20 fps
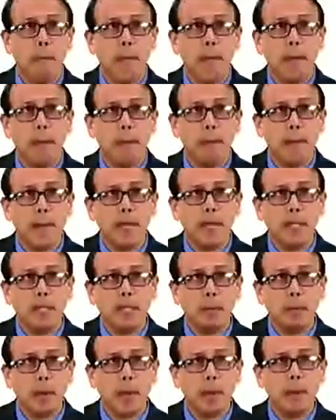Pi
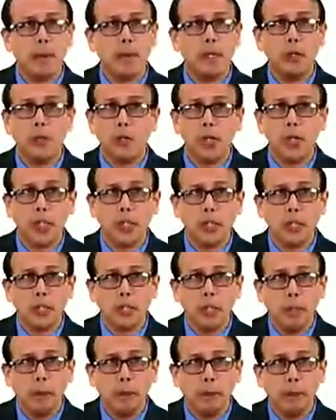minus pi by 2 is